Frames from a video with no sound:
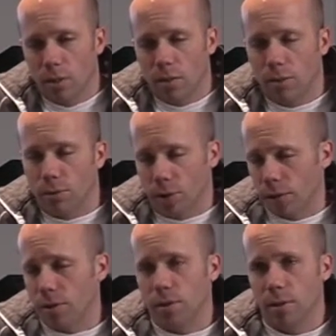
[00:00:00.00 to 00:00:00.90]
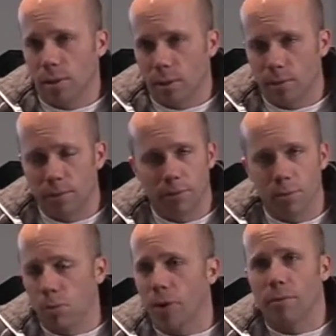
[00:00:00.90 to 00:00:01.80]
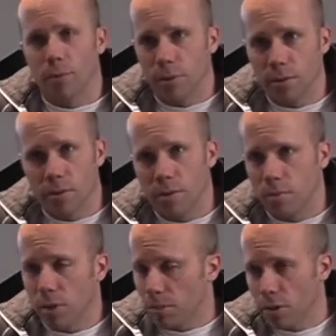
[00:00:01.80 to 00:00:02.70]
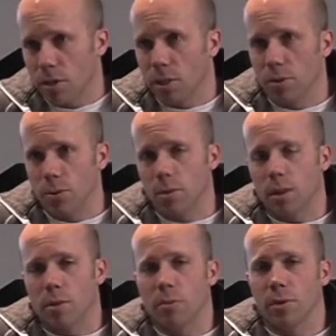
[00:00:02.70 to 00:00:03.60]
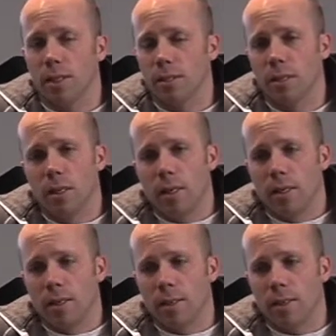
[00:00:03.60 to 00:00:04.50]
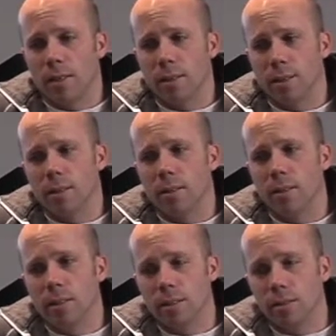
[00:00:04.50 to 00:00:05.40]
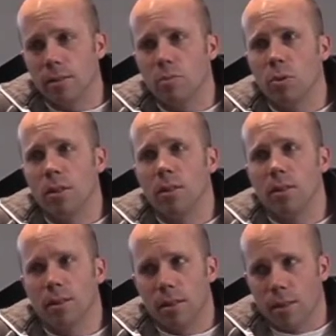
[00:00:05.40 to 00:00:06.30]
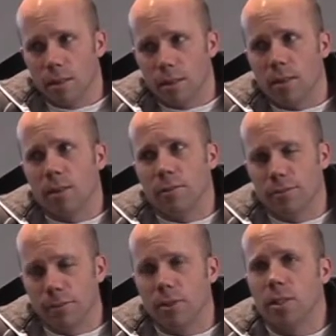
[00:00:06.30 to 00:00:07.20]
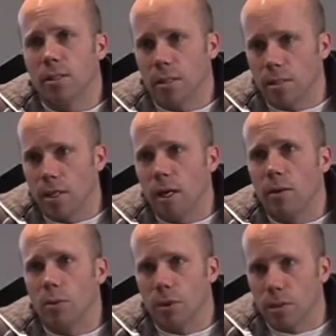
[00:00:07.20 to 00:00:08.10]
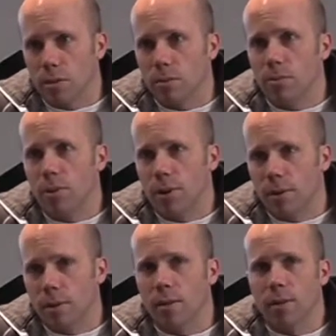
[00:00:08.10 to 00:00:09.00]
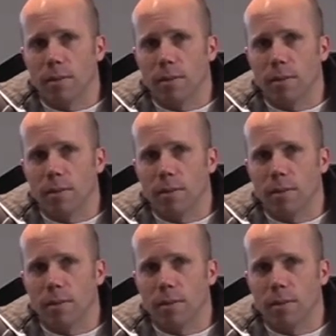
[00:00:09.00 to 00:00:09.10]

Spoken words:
crunch for whatever reason, sometimes our schedules get compressed, it can easily be 50 to 60-hour weeks with